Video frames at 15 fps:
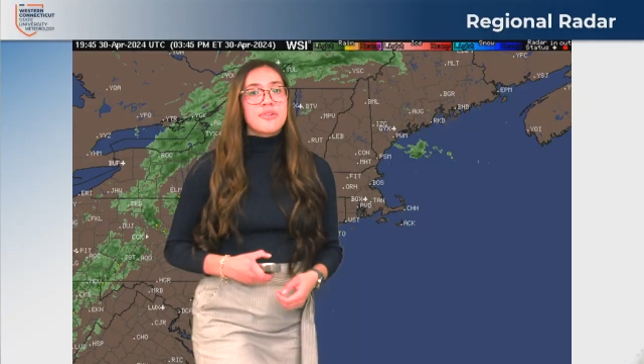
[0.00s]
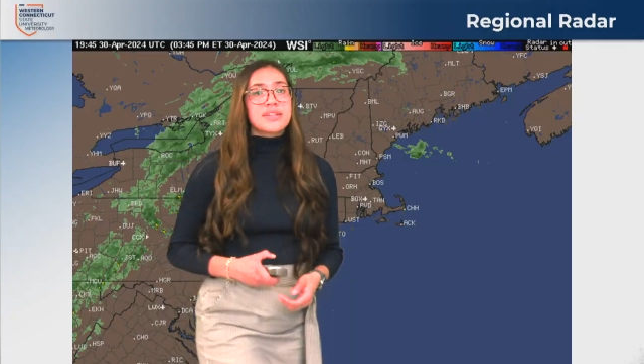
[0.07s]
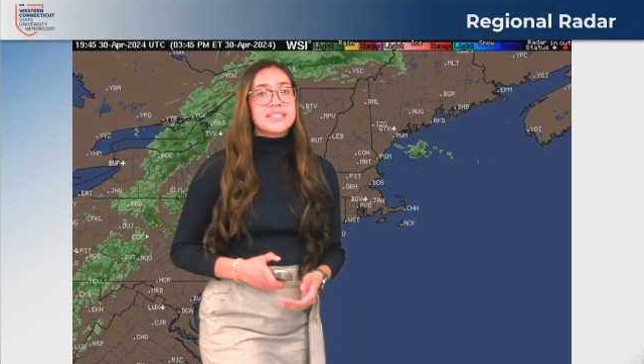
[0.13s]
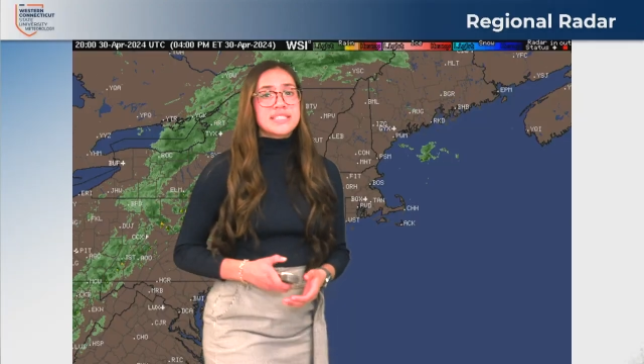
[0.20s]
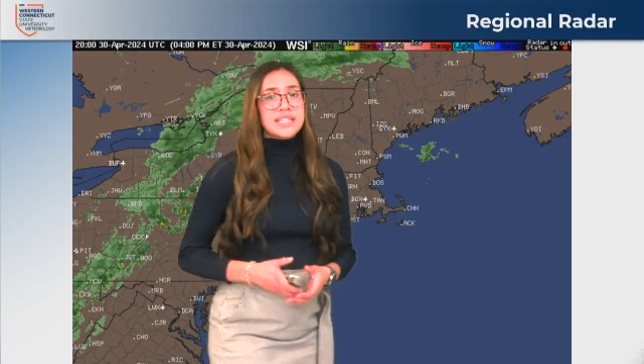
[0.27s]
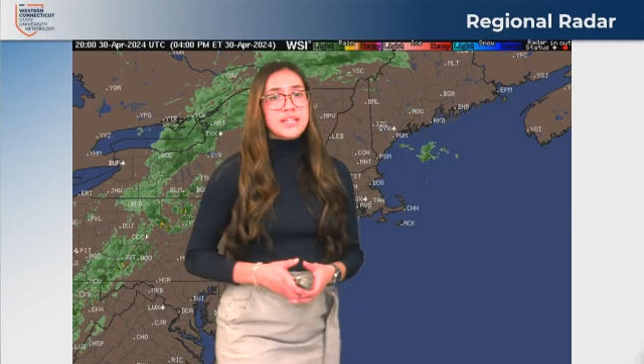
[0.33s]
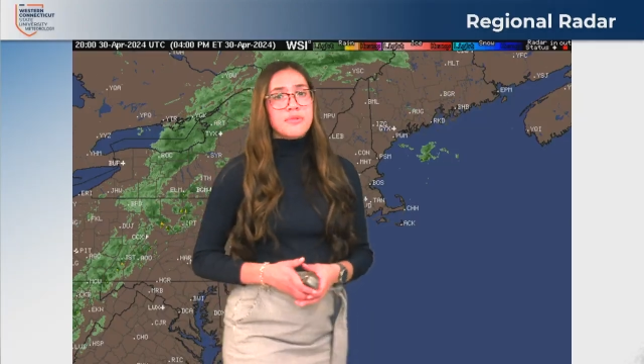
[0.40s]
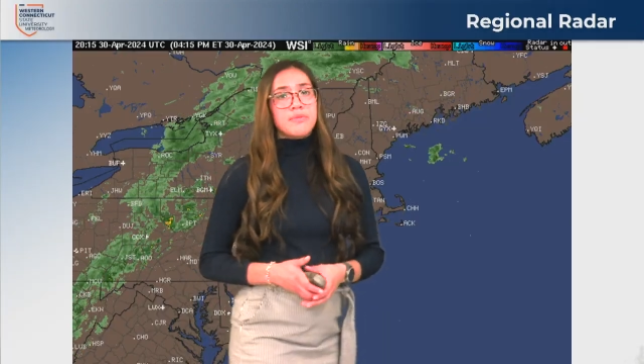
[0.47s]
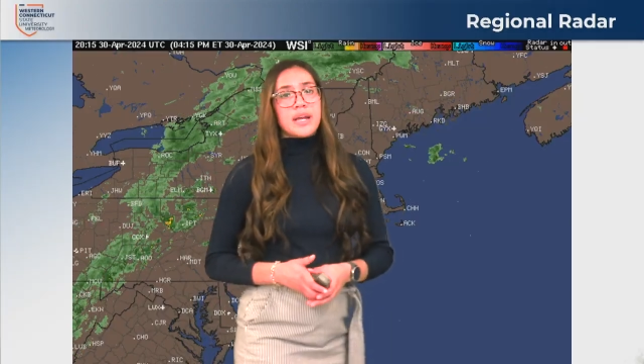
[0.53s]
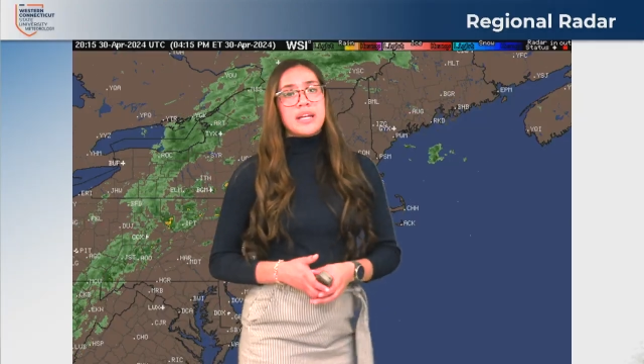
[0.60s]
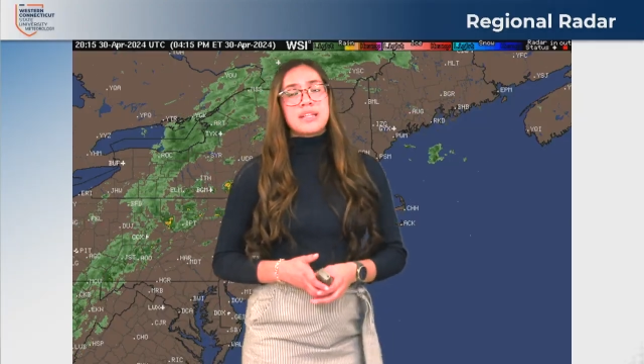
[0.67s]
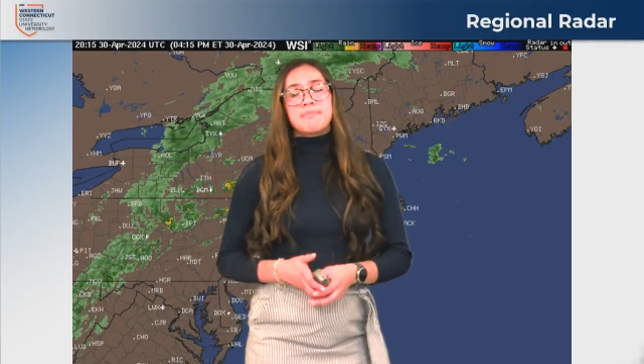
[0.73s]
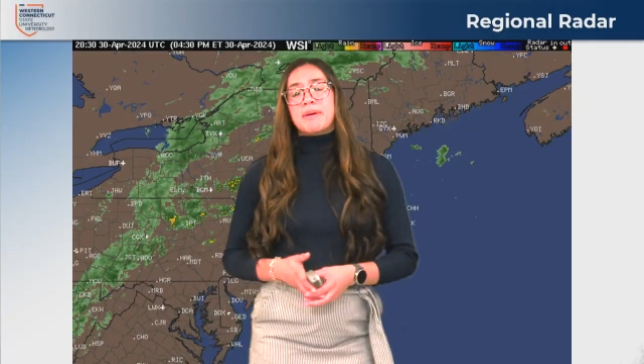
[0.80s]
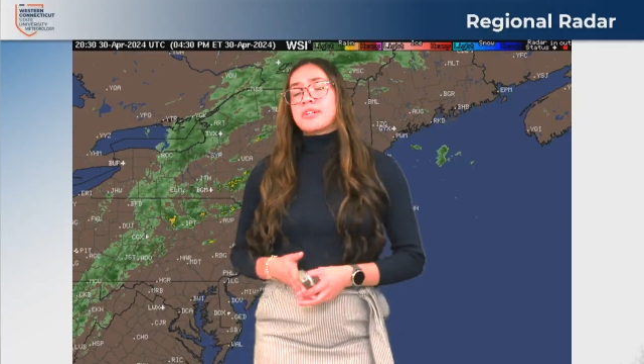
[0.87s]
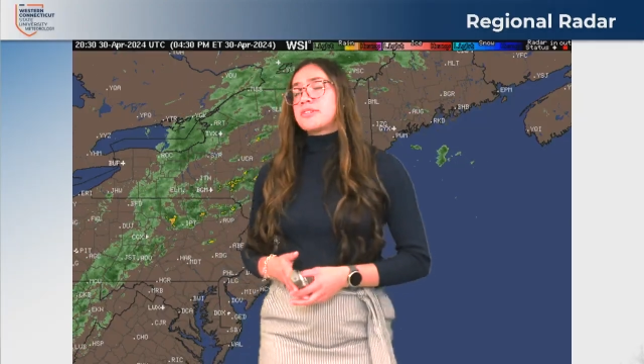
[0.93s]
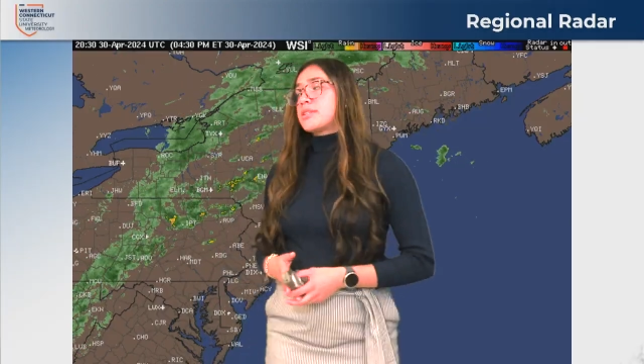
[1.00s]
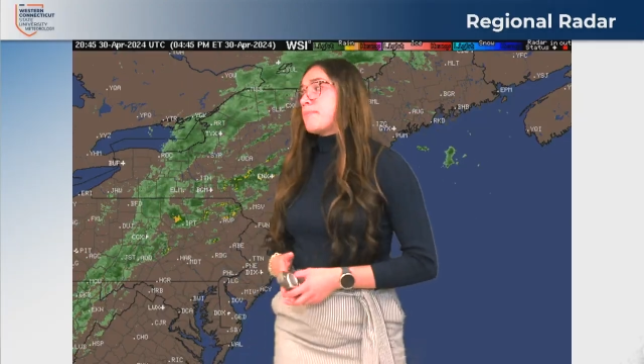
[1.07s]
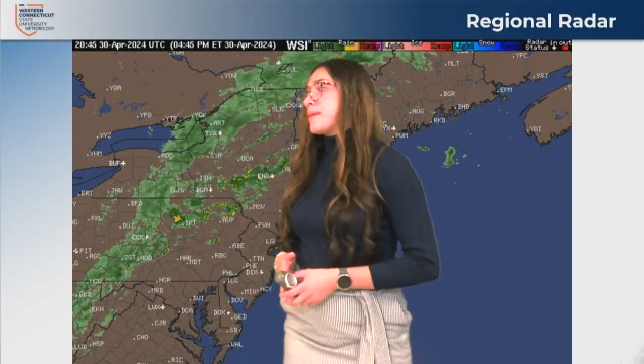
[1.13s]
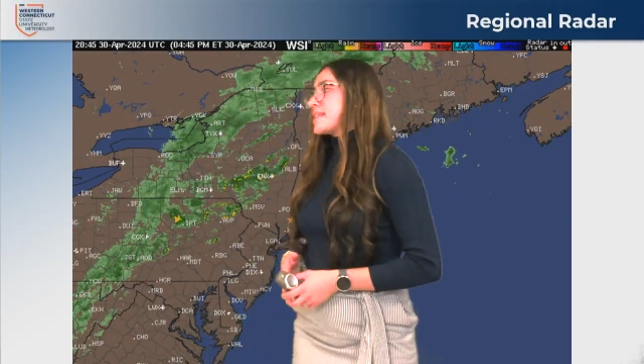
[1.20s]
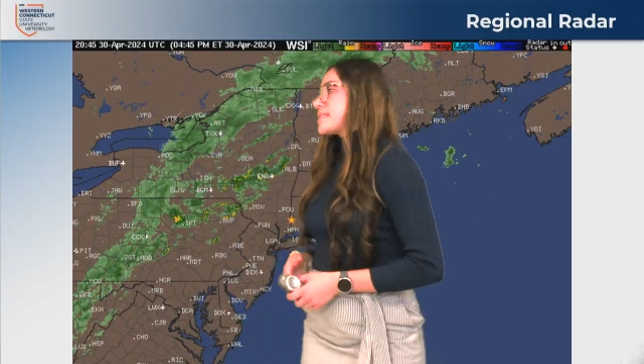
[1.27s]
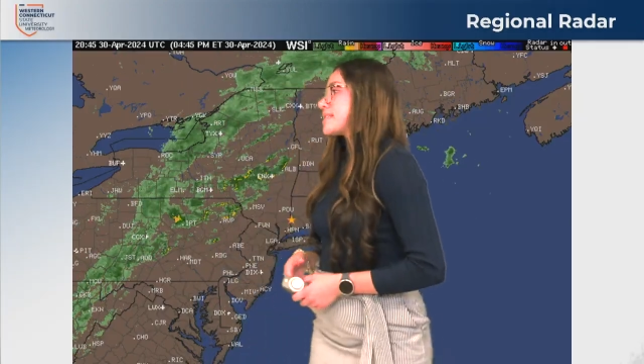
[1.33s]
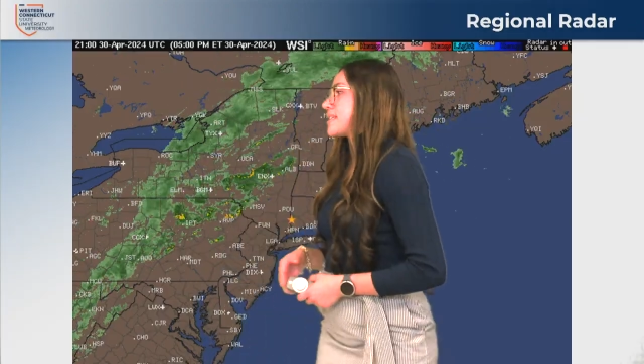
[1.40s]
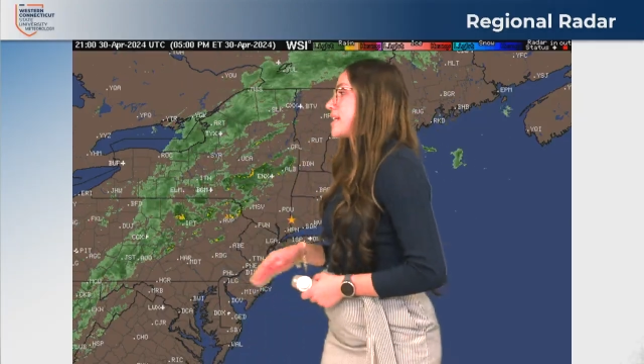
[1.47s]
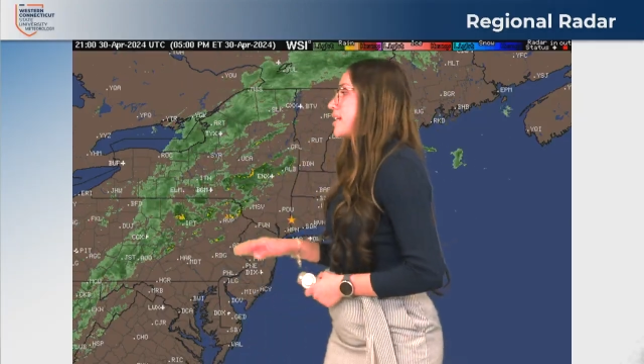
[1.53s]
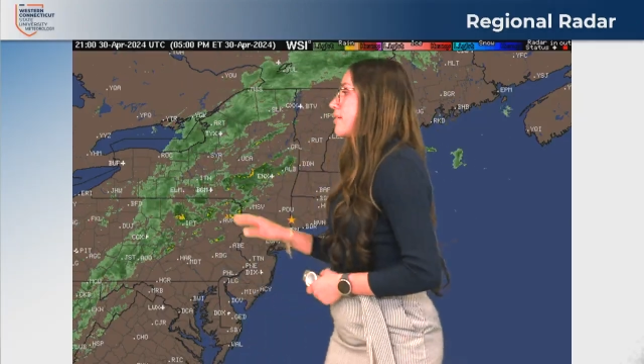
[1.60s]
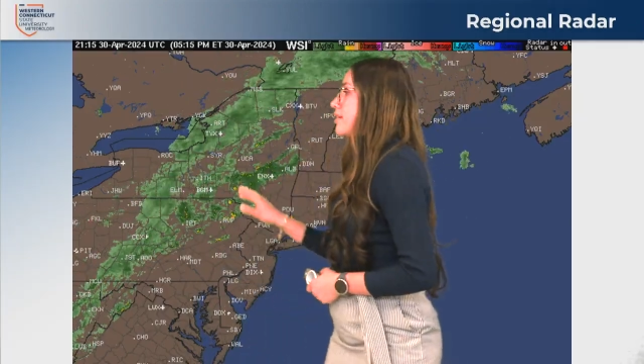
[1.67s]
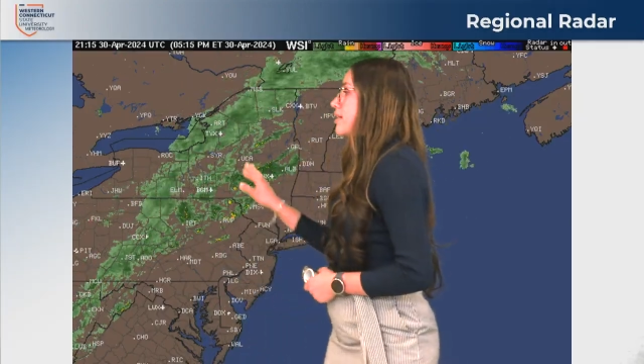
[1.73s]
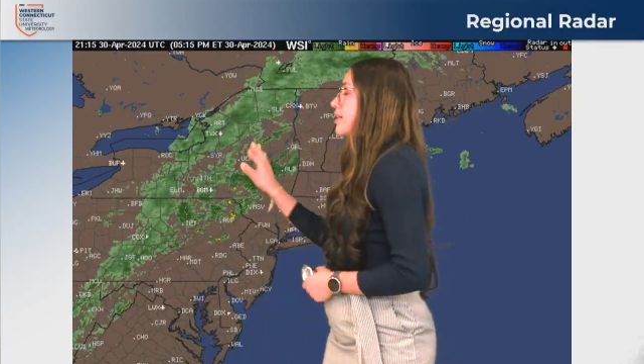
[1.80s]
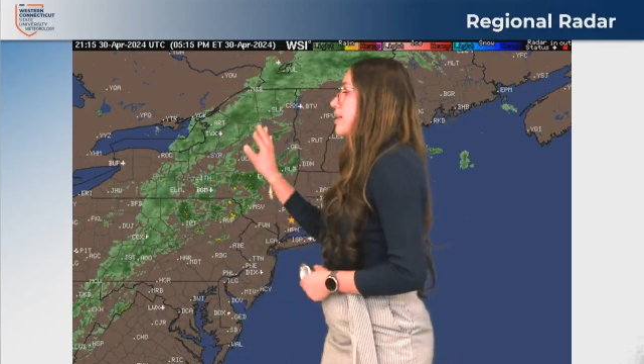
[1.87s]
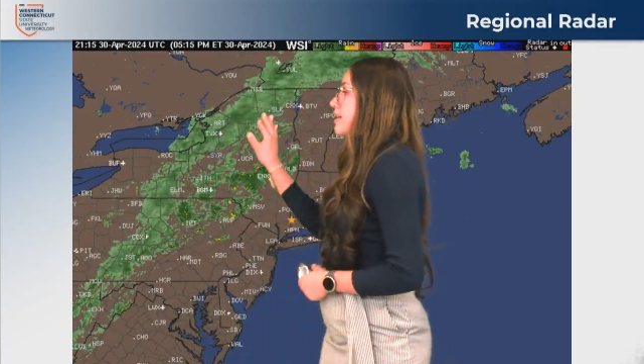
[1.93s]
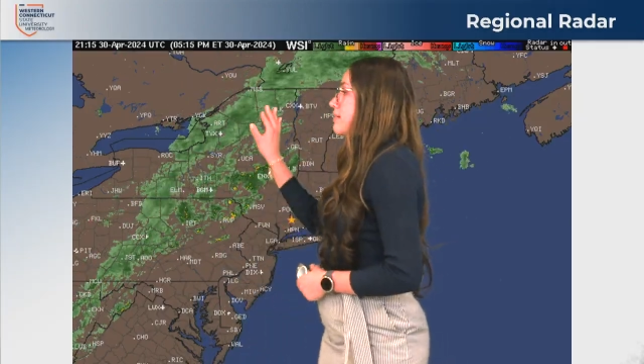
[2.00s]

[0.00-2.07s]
can see the rain better depicted here,